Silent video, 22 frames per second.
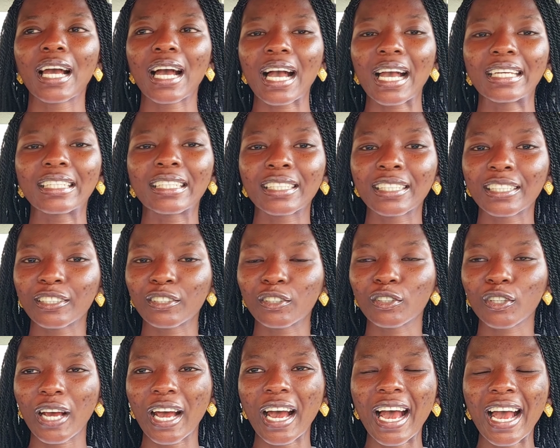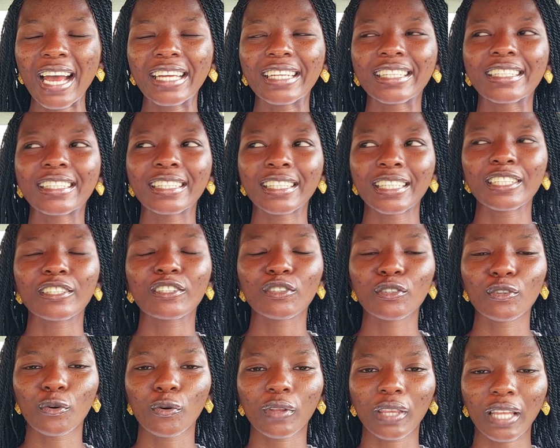I did
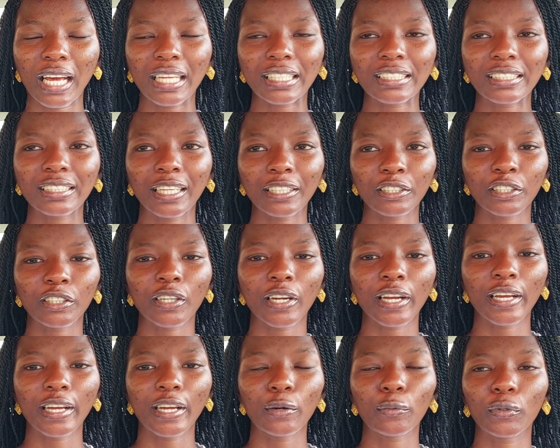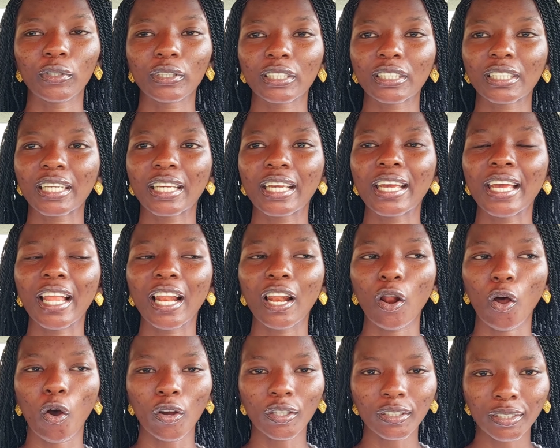know that natural hair was a
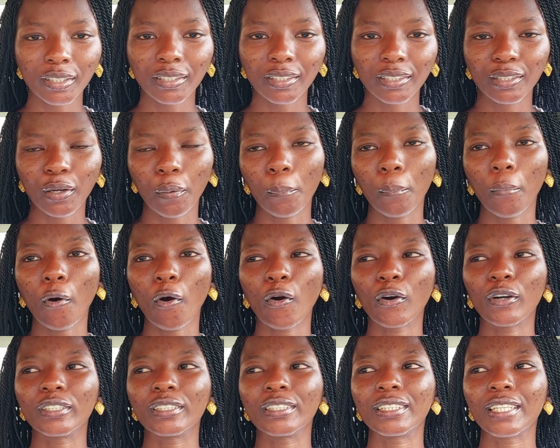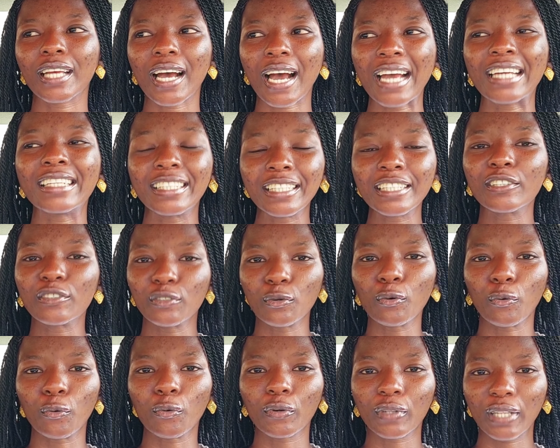lot. I did
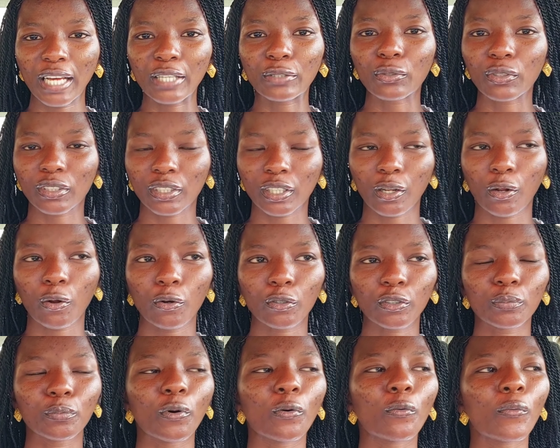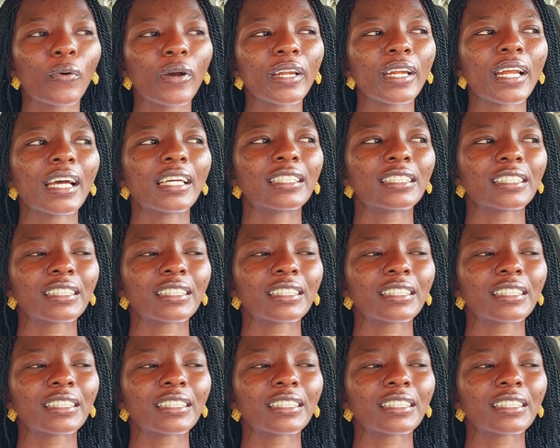know that it was a lot, but when I